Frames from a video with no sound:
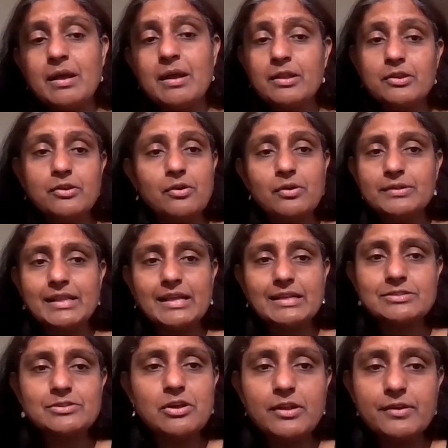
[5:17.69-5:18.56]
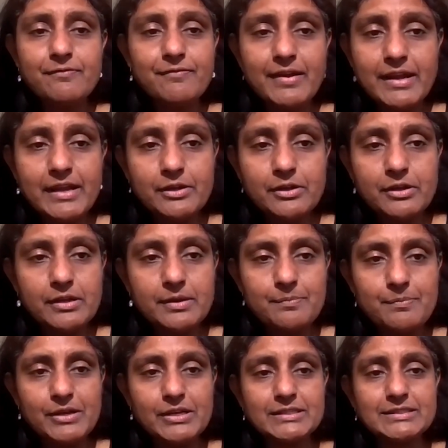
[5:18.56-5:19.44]
No, that's not very
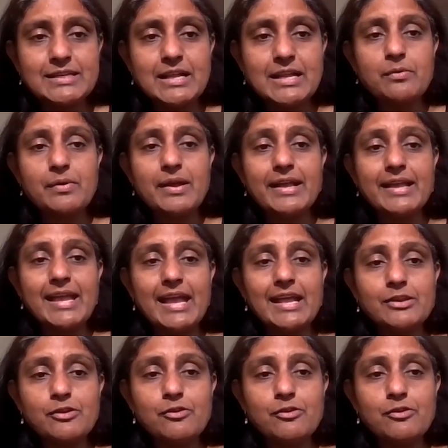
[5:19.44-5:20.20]
good, because now again,